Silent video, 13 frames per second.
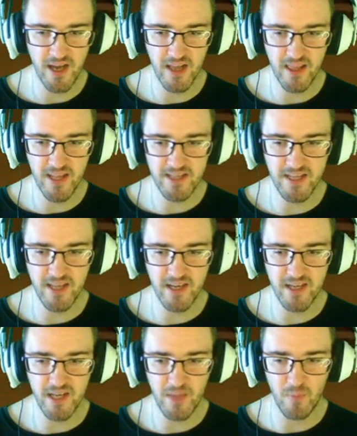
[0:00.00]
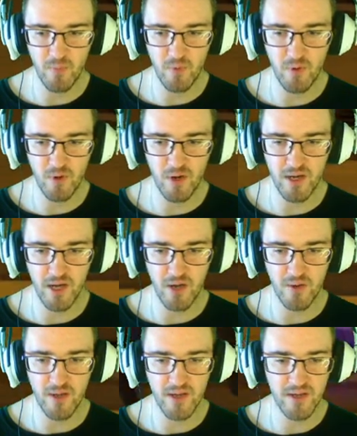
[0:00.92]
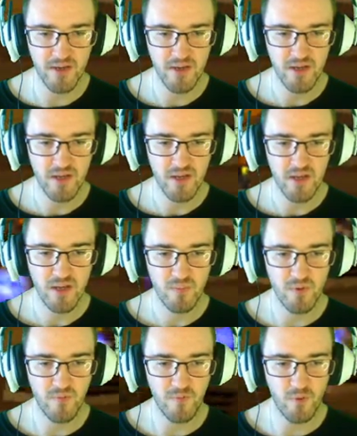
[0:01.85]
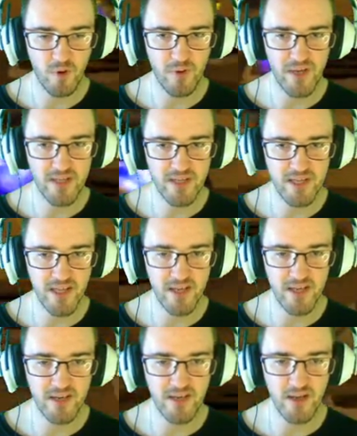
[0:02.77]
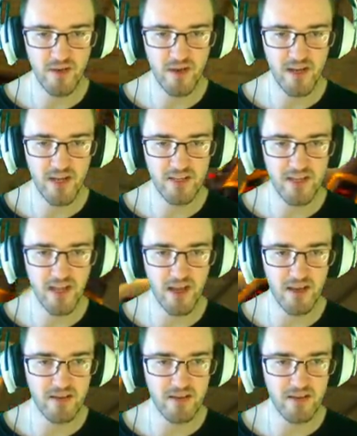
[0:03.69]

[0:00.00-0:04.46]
let's get a couple more going. Before we ascend? No, I guess not.